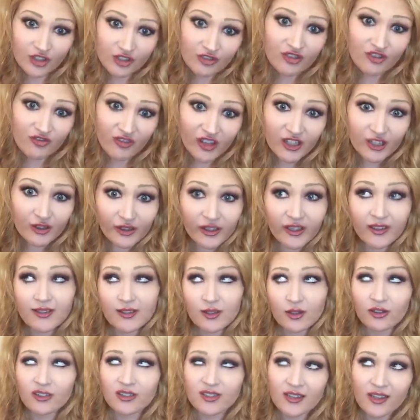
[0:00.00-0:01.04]
Victoria
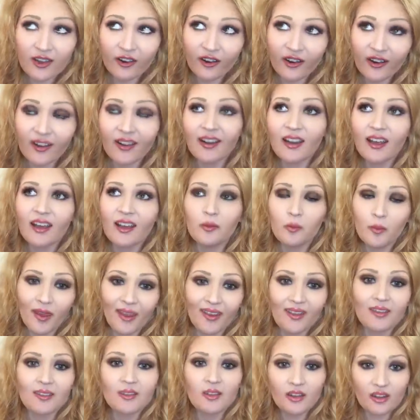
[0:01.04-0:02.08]
is your secret, and
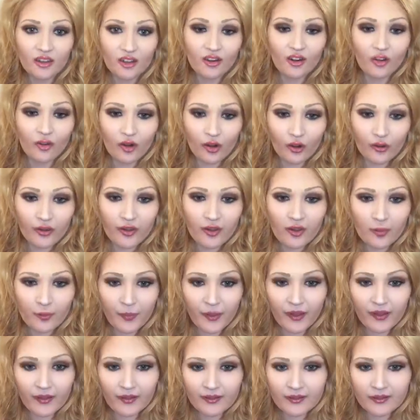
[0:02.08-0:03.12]
men, you don't know this,
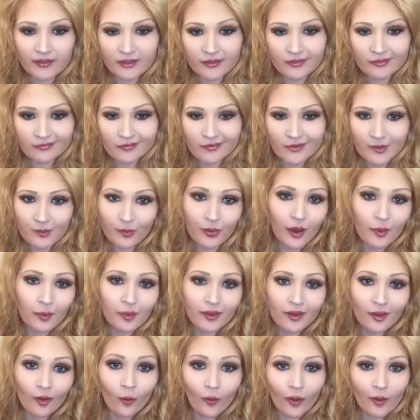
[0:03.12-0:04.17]
but it's
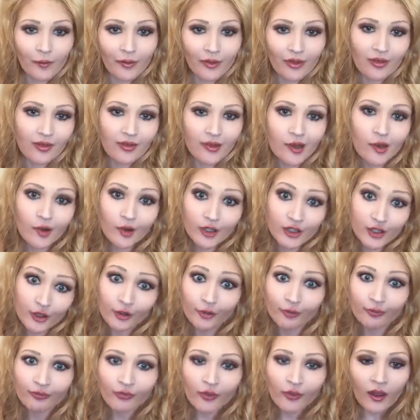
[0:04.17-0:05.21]
probably a woman's secret too.
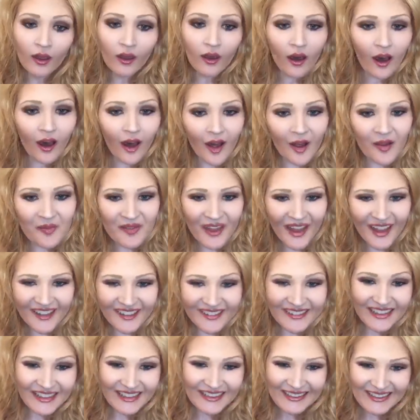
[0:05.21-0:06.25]
Hey
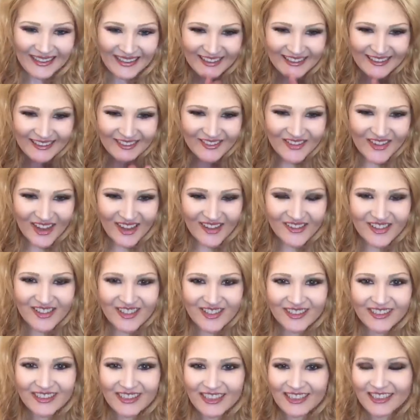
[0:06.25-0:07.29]
United Kingdom, thanks for
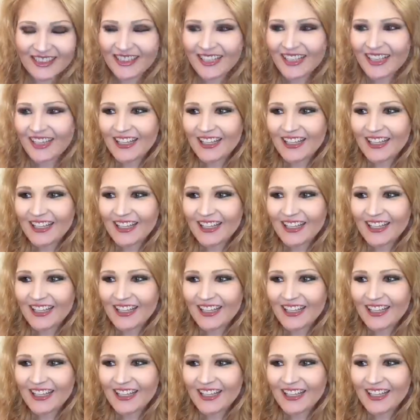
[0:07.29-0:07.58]
joining.